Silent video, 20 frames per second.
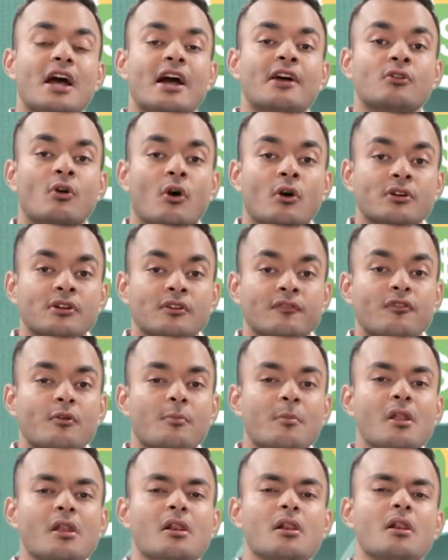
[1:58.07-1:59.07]
an order
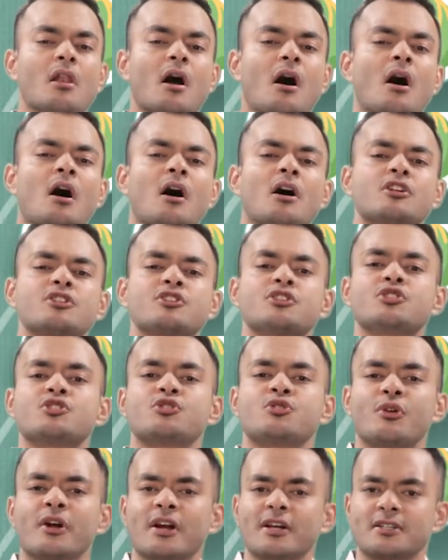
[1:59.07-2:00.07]
from a large
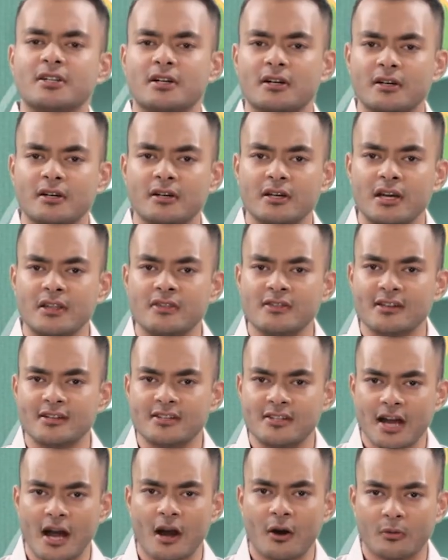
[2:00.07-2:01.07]
trader in the
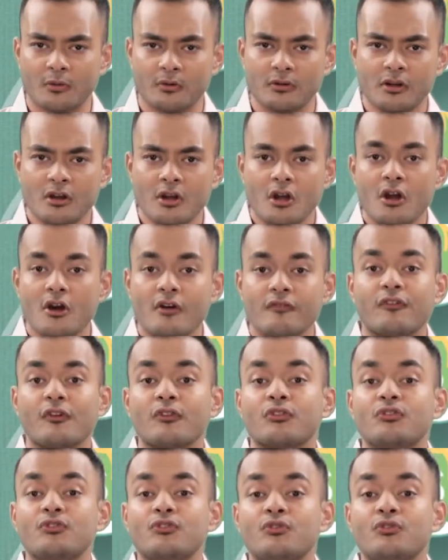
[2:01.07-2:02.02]
town for